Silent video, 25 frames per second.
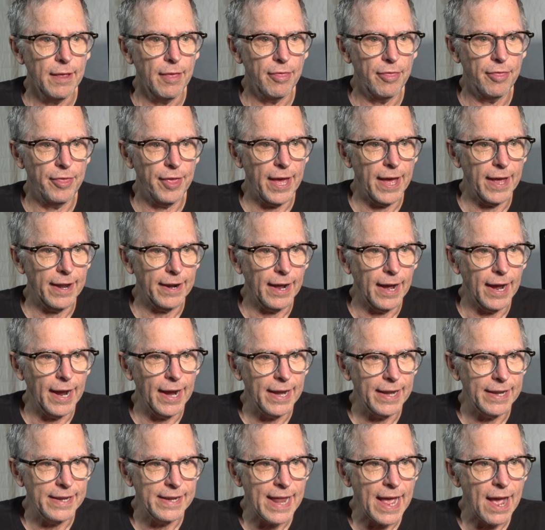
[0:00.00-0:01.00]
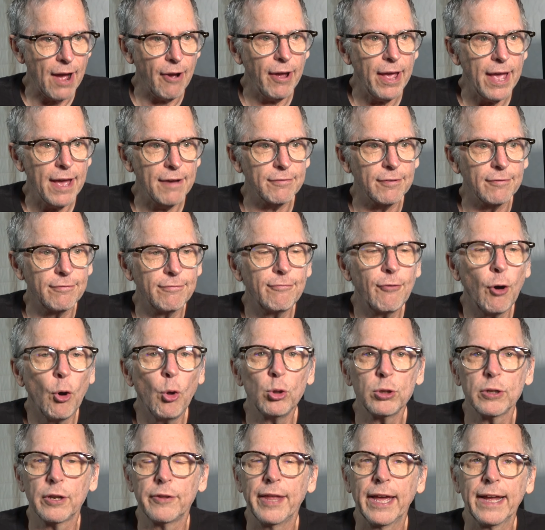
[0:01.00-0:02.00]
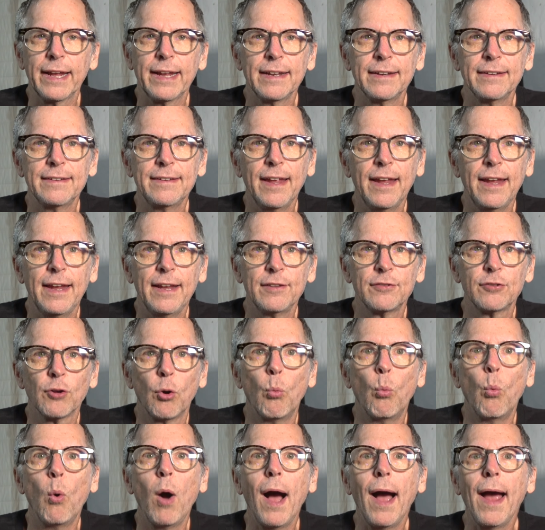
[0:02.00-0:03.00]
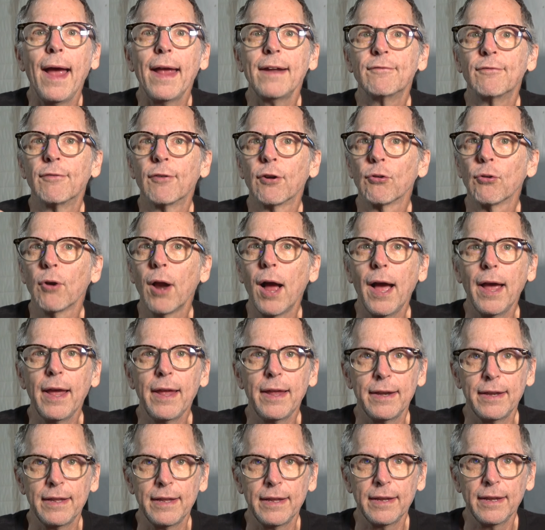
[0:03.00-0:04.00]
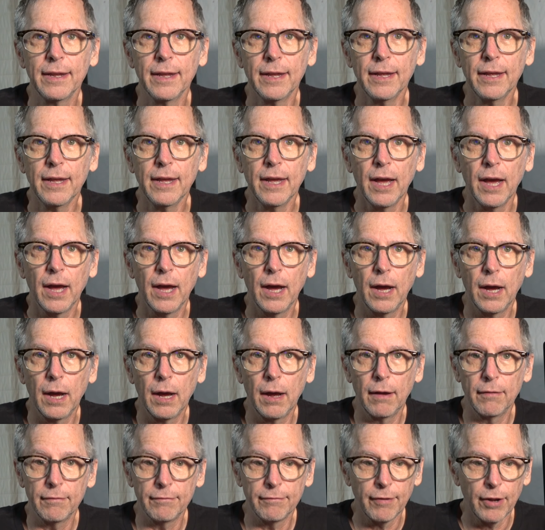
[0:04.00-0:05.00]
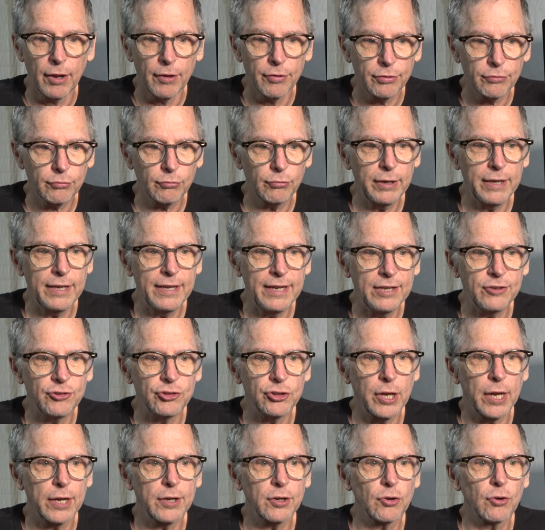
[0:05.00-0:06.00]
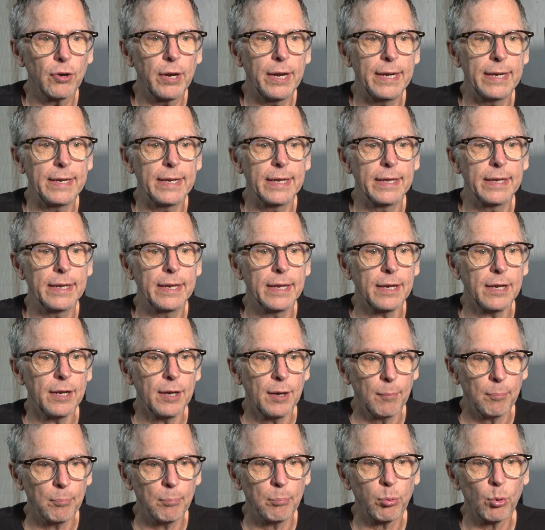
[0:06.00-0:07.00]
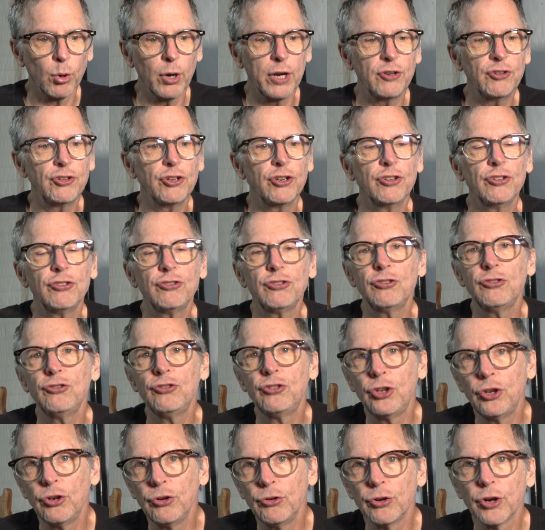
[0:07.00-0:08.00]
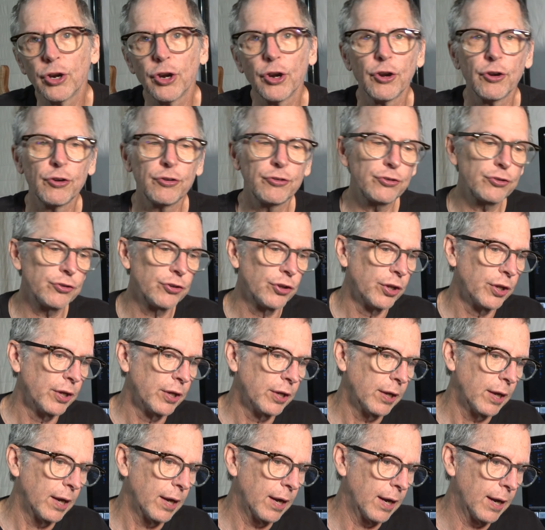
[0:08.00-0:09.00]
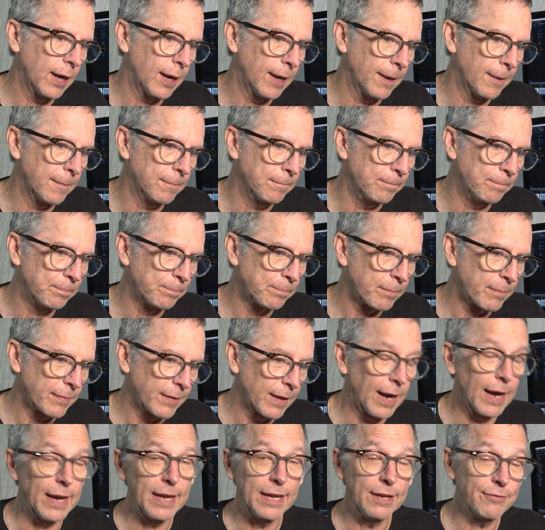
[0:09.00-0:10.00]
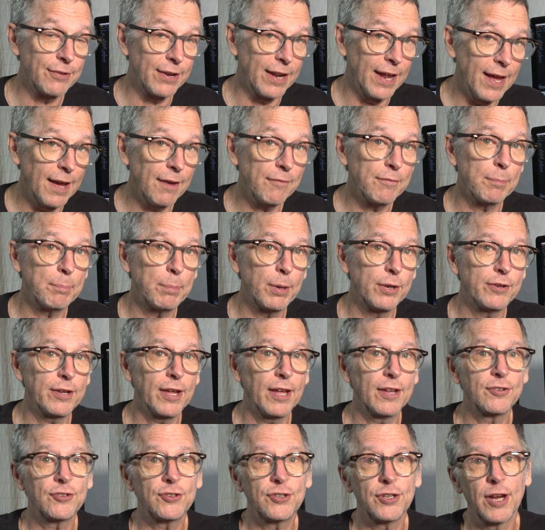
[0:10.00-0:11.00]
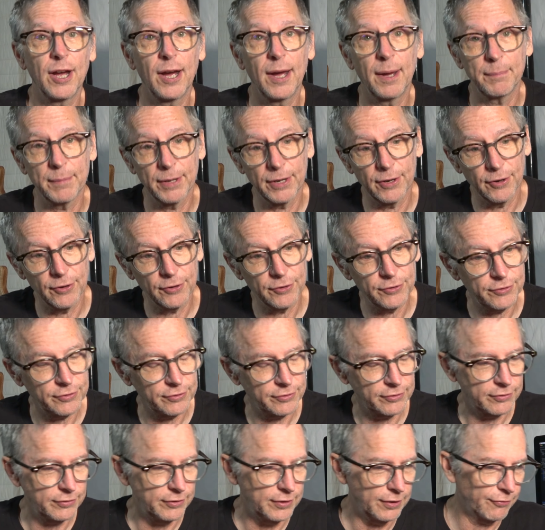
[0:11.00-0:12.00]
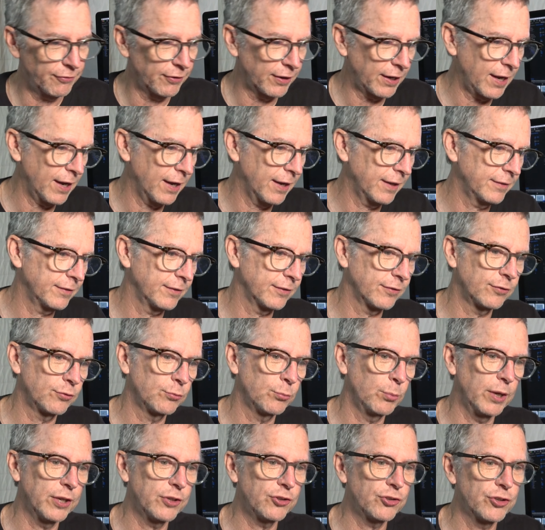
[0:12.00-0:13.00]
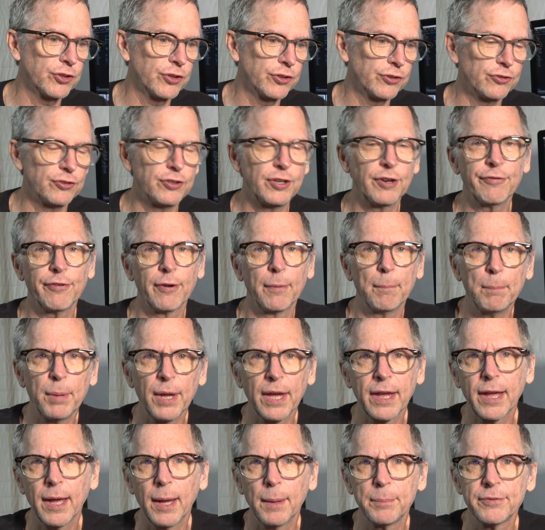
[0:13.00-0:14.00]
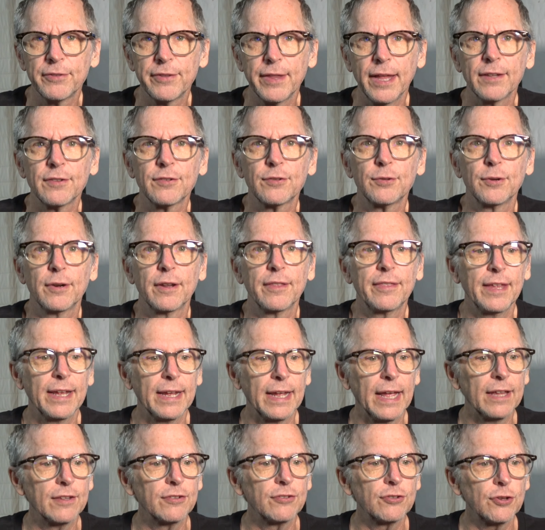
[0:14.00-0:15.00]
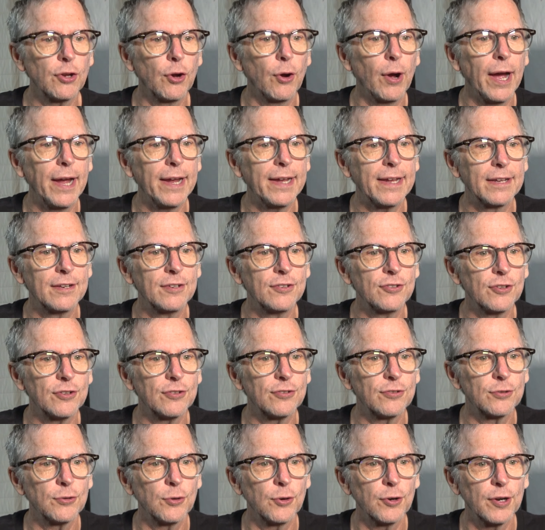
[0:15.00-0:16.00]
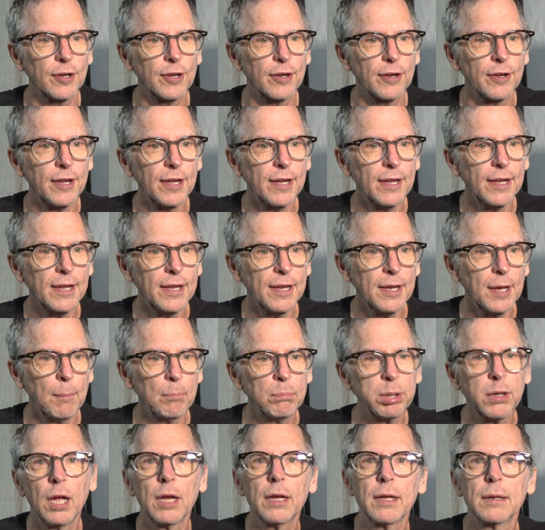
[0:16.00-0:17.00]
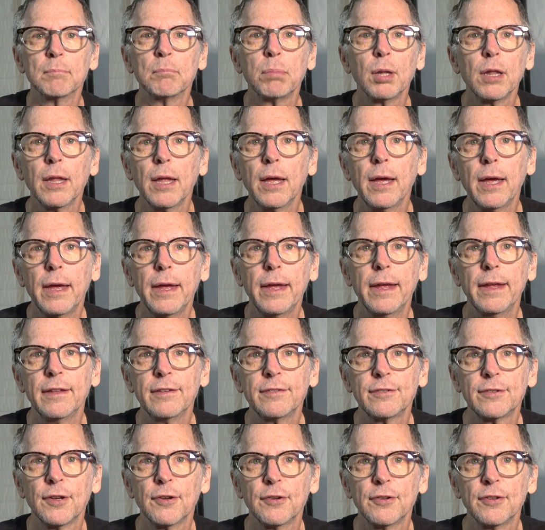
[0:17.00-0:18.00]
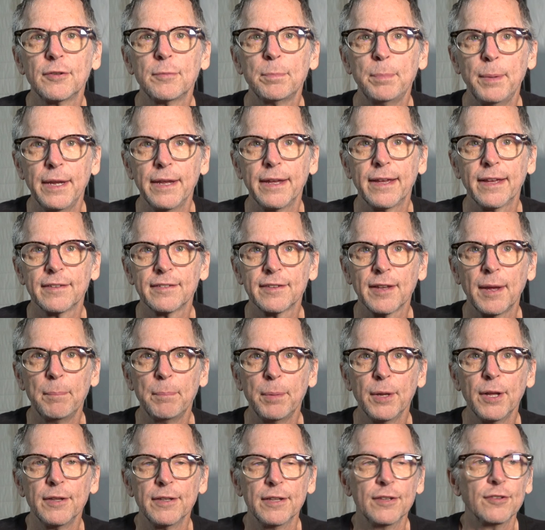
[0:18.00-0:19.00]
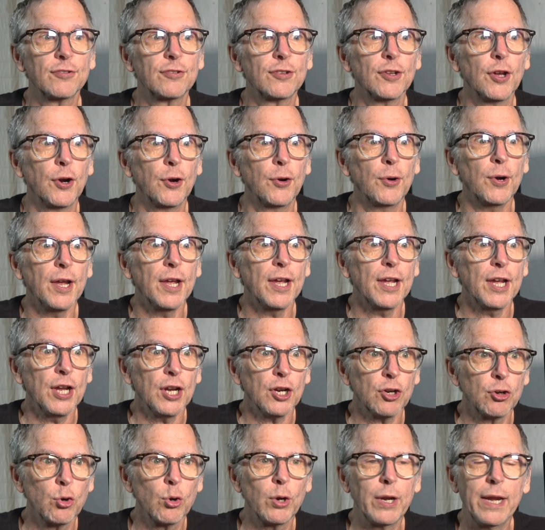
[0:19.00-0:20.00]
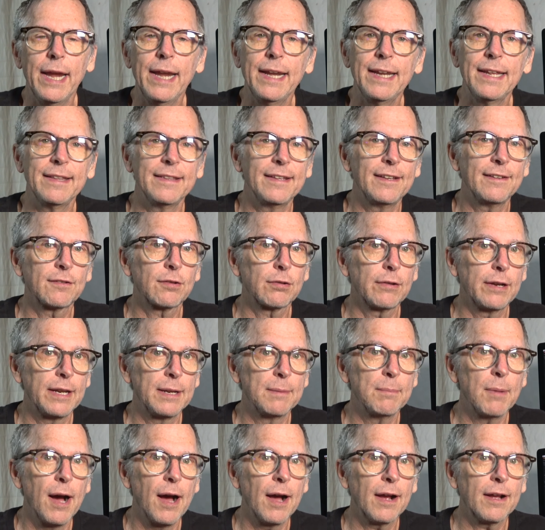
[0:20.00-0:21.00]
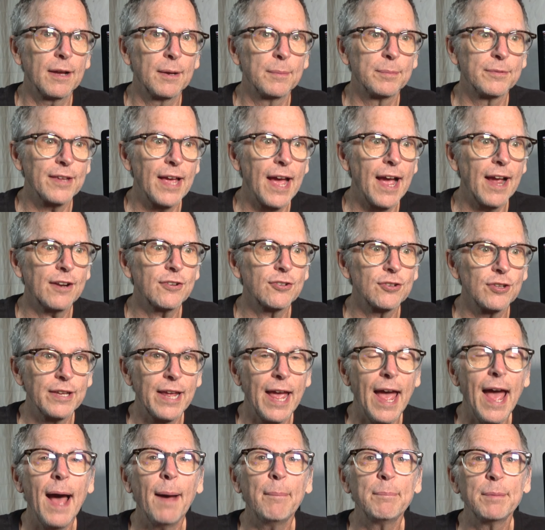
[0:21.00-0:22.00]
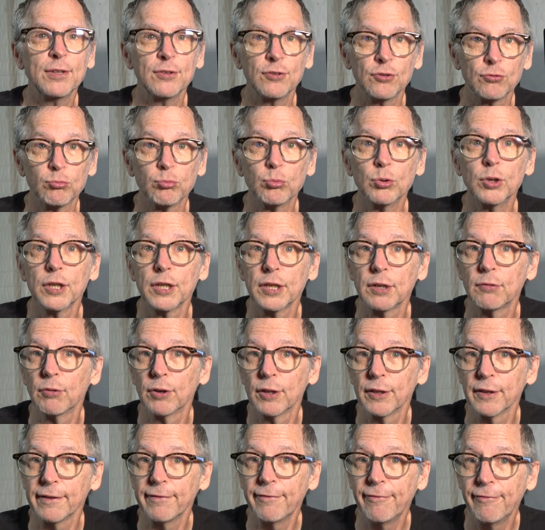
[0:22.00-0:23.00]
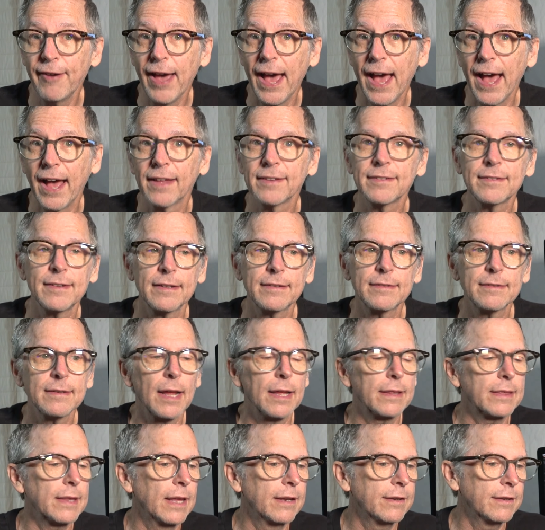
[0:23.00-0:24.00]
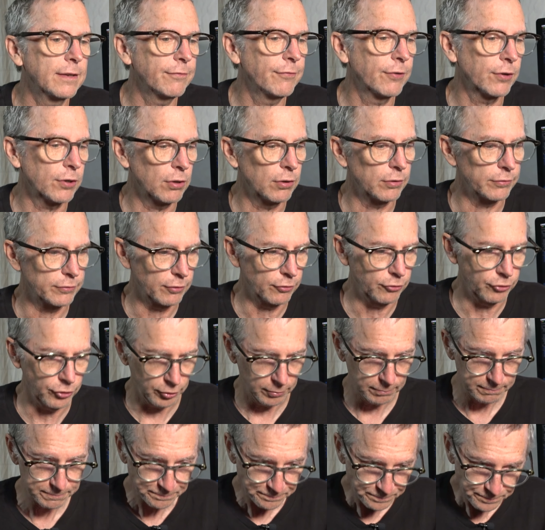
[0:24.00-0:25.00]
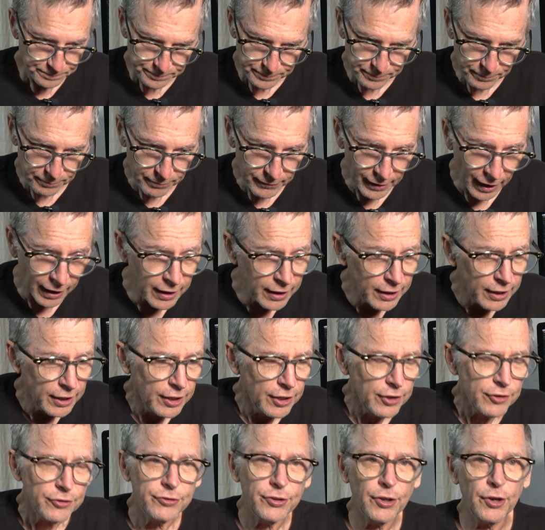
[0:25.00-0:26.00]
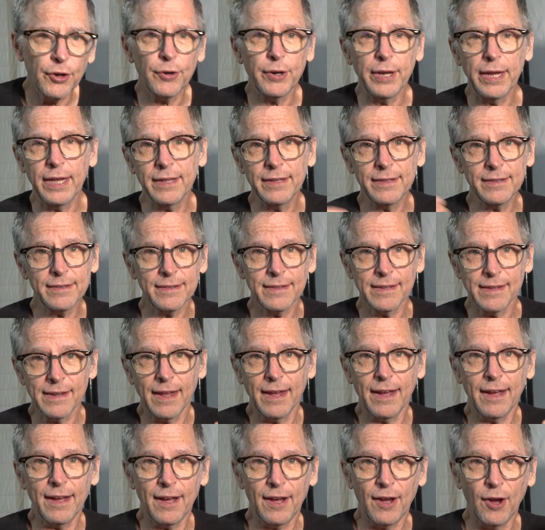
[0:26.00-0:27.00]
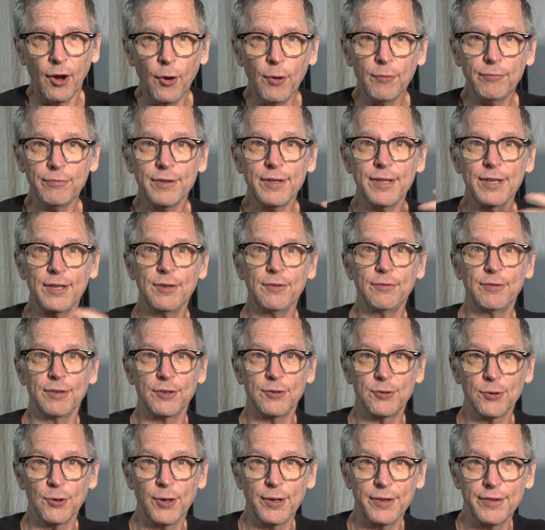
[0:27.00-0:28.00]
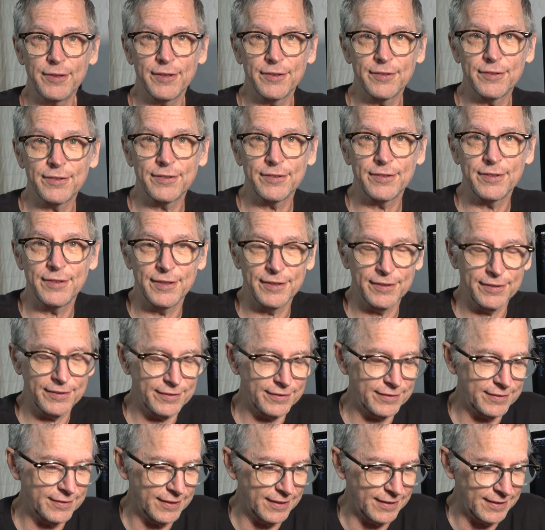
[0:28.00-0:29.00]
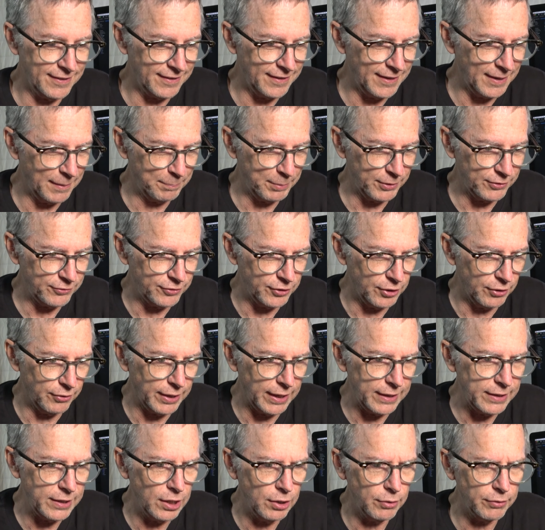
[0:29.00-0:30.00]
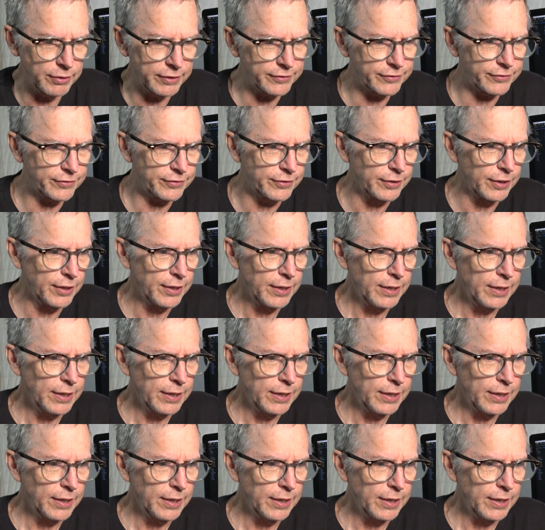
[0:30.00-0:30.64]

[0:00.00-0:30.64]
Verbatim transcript: that I now have a folder that contains a wide variety of 3D generated bridges, tuners. Um, I even have potentiometers, different kinds of switches, different pickups, that sort of thing. And so I can just sort of plug and play, so to speak, as I build it. So creating these 3D mockups actually happens really, really fast. It's not that difficult to do. So, in uh, hopefully you've enjoyed this this uh, episode. I know it's